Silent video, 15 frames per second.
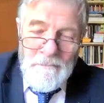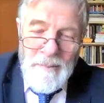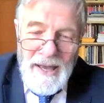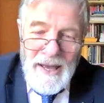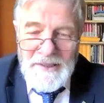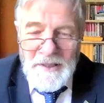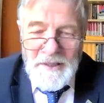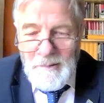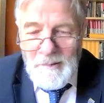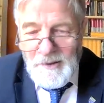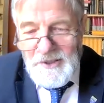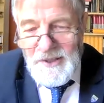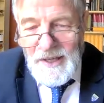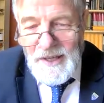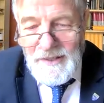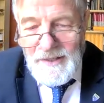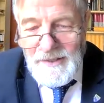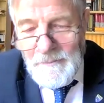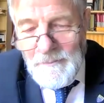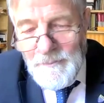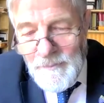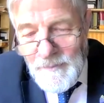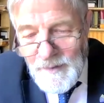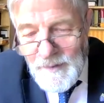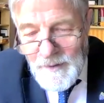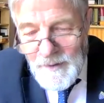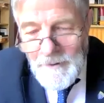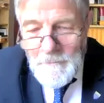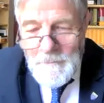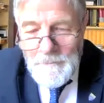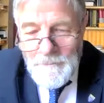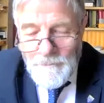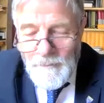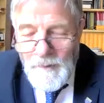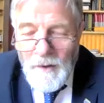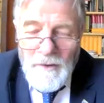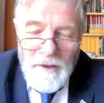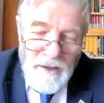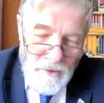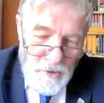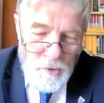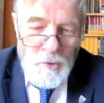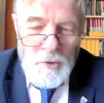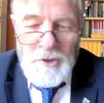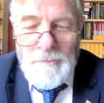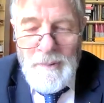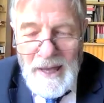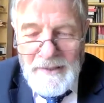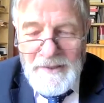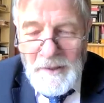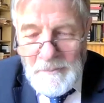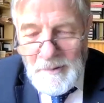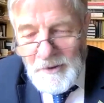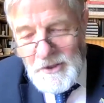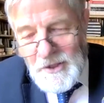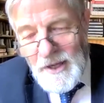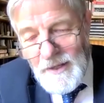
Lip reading: basketball stadium. Now, yeah, huge basketball